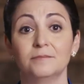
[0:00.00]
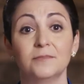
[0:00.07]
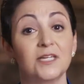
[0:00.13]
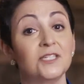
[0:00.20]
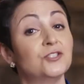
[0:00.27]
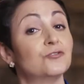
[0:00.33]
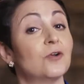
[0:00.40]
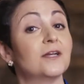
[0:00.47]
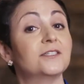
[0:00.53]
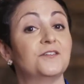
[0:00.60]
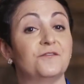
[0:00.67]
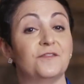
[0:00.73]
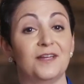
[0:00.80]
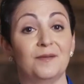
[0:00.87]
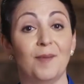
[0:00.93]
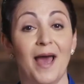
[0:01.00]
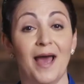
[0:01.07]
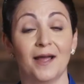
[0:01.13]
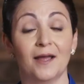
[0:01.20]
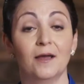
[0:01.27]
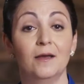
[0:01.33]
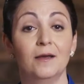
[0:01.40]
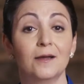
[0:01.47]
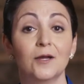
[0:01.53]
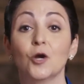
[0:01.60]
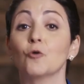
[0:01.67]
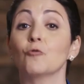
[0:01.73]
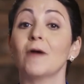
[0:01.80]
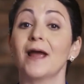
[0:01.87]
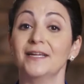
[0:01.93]
constructive feedback,
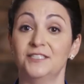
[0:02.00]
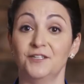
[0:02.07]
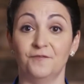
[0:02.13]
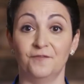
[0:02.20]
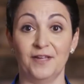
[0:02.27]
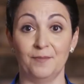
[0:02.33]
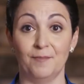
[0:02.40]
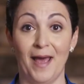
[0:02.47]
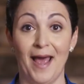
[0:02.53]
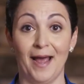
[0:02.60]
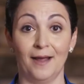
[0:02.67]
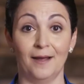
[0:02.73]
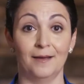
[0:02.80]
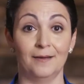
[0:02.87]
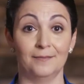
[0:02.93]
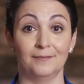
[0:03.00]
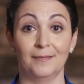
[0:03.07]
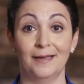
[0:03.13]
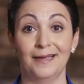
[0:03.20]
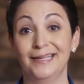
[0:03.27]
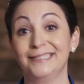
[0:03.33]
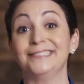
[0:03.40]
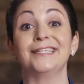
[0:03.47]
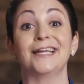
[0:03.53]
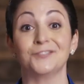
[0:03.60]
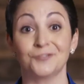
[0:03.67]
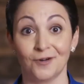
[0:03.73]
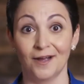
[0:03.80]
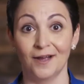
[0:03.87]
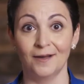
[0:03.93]
corrective feedback,
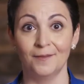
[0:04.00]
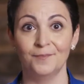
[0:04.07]
etc.